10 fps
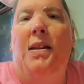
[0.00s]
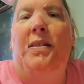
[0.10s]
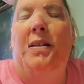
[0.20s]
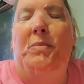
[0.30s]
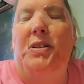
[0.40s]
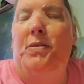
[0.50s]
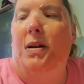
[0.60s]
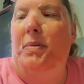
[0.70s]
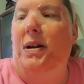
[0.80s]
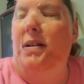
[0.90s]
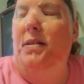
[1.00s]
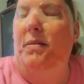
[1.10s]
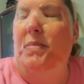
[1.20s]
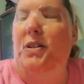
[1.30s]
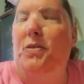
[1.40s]
I don't have my tripod
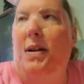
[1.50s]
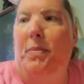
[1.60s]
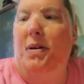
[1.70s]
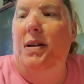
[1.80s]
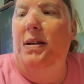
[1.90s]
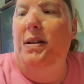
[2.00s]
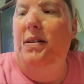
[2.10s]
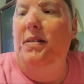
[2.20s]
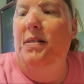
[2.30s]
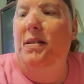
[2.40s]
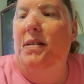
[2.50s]
in here.